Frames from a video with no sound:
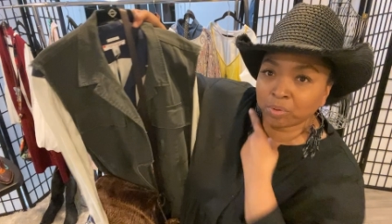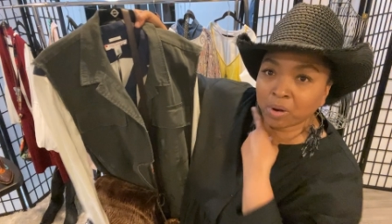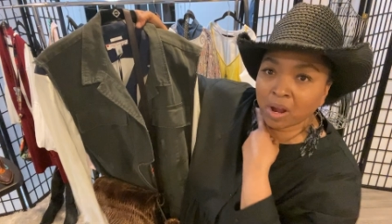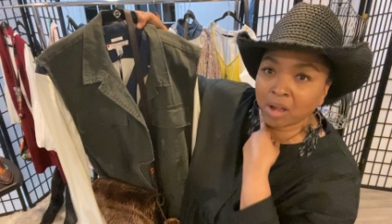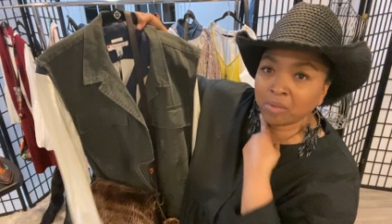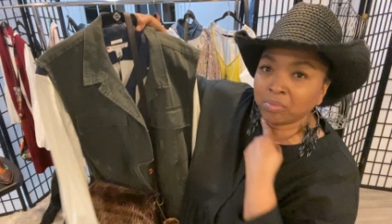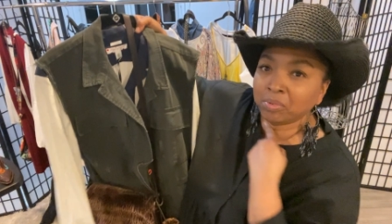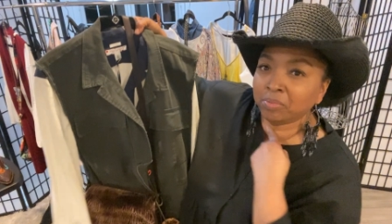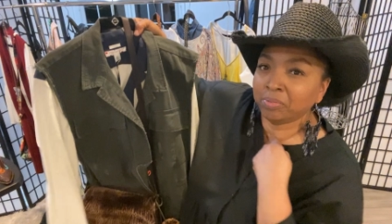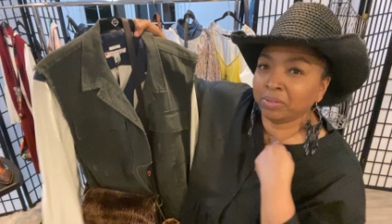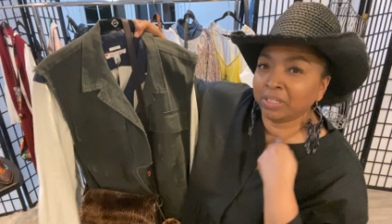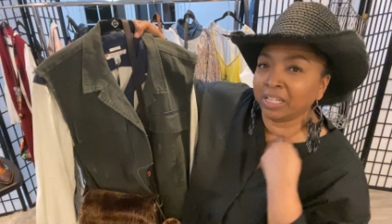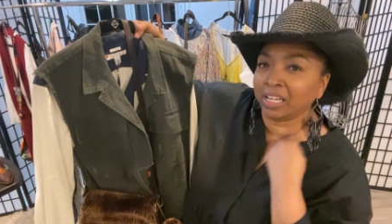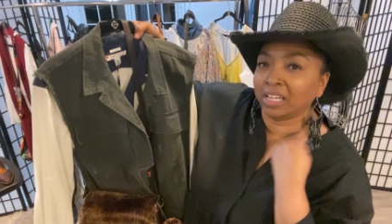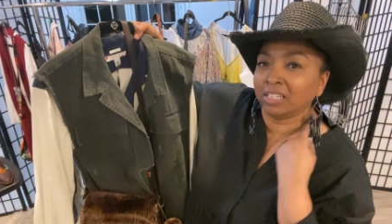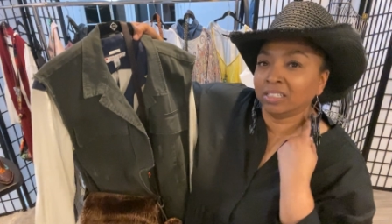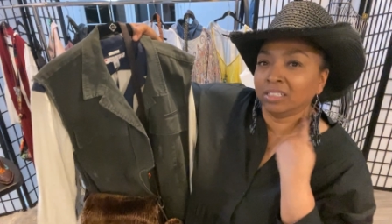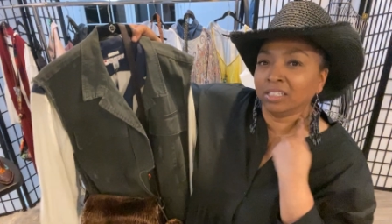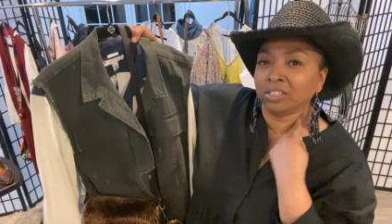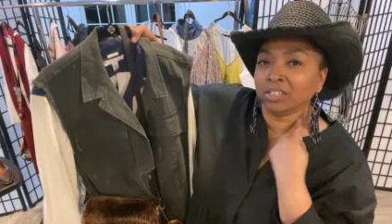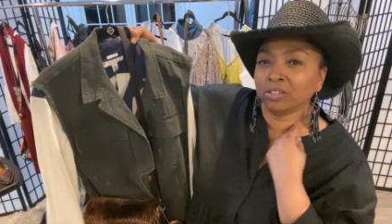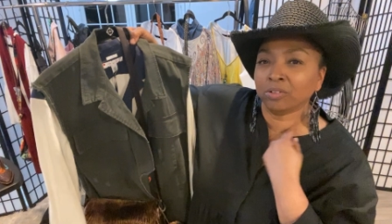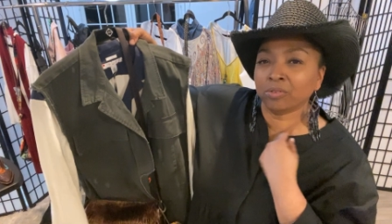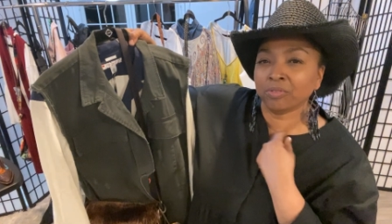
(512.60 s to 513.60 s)
probably a
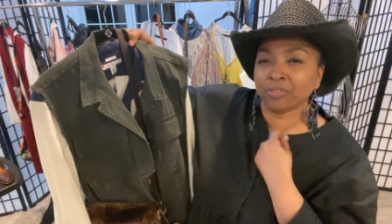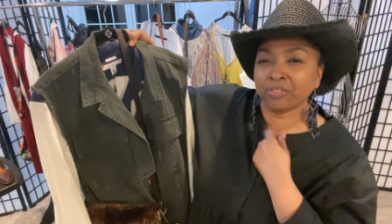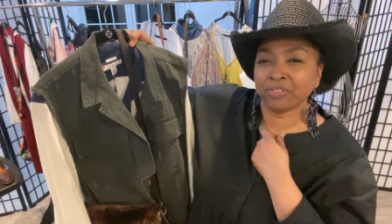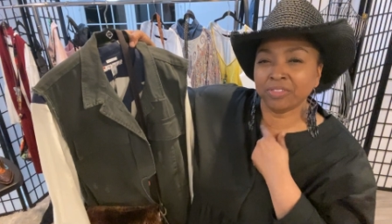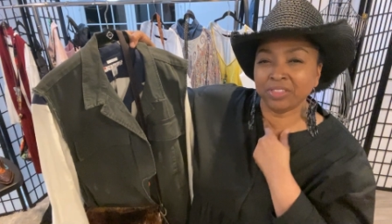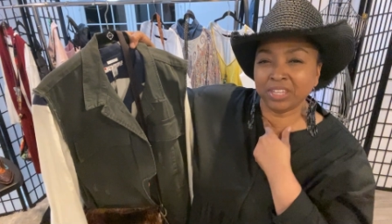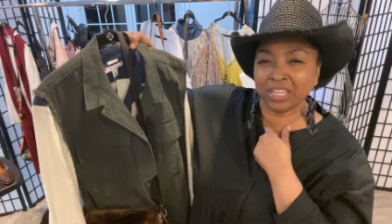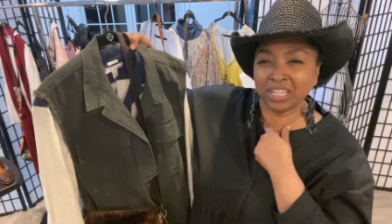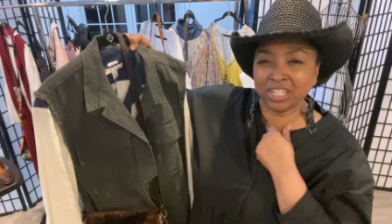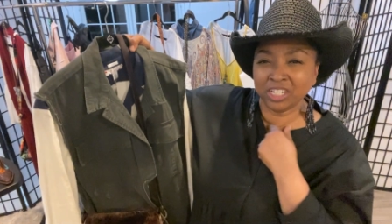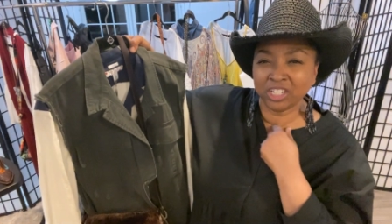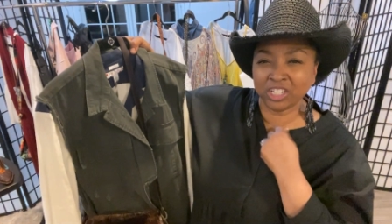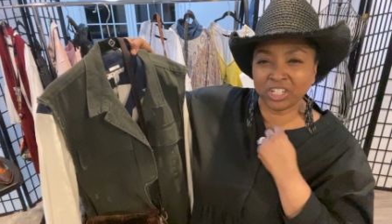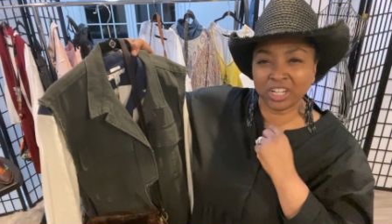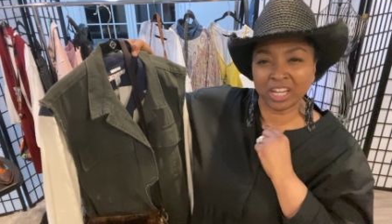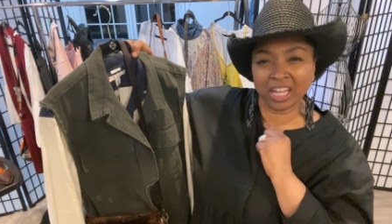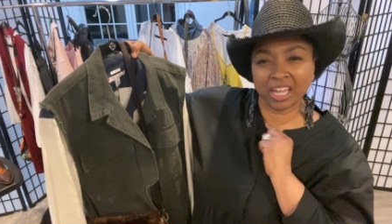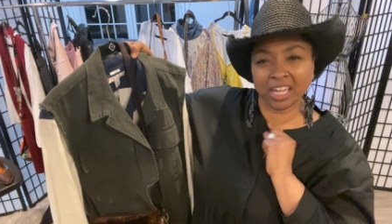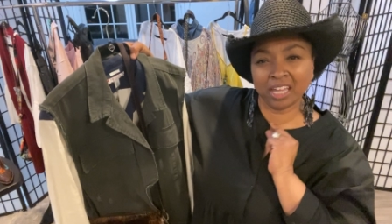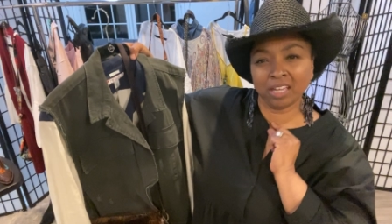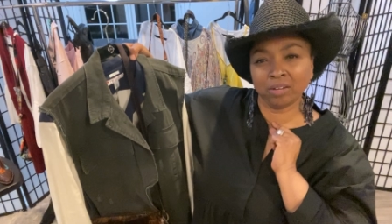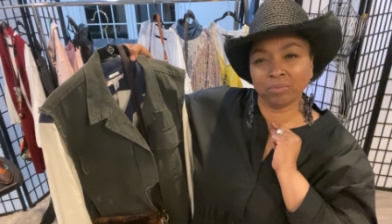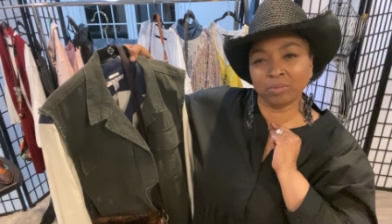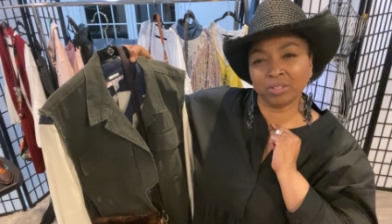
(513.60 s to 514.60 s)
little thin
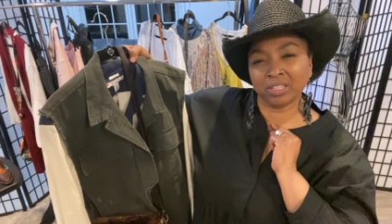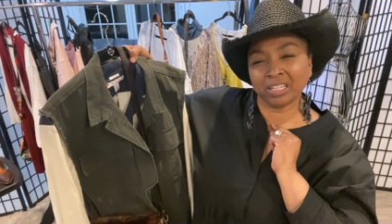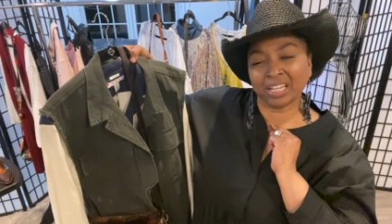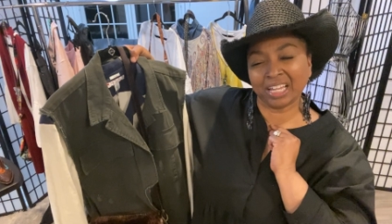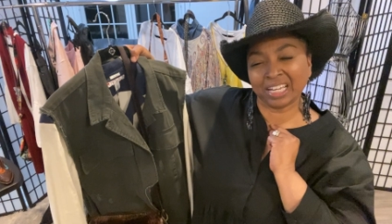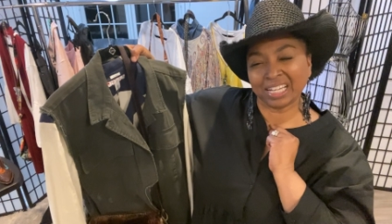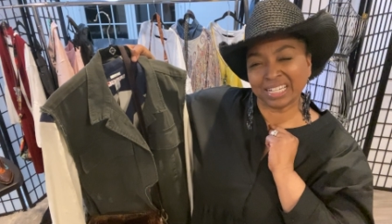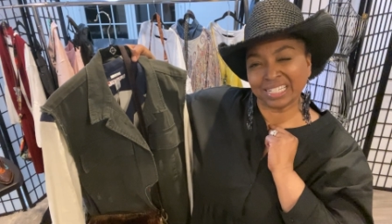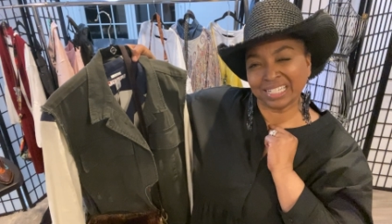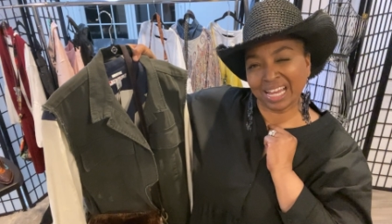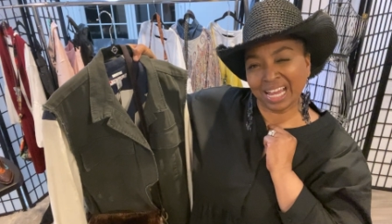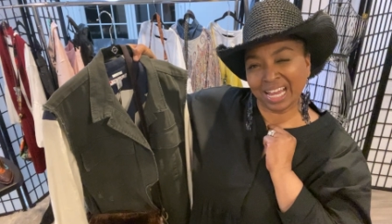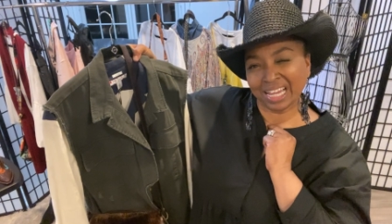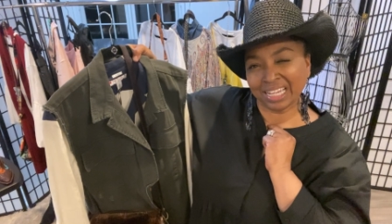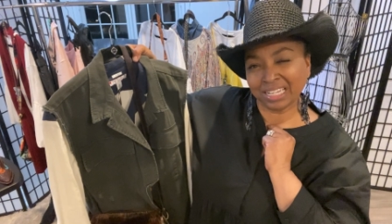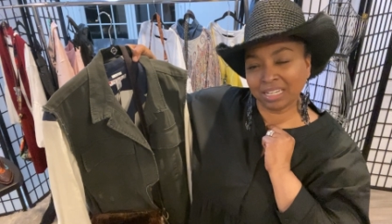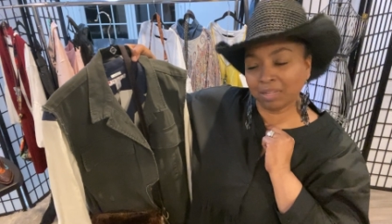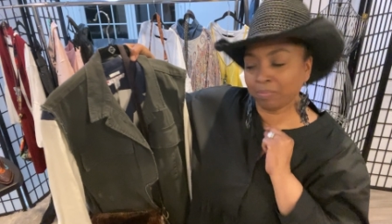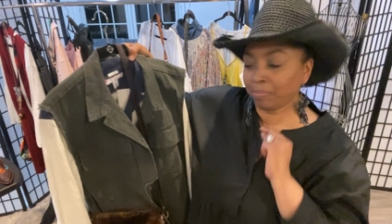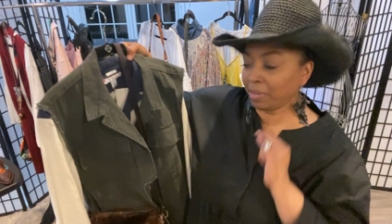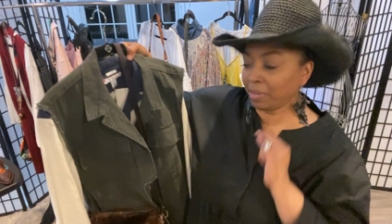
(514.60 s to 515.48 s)
chain with like a tiny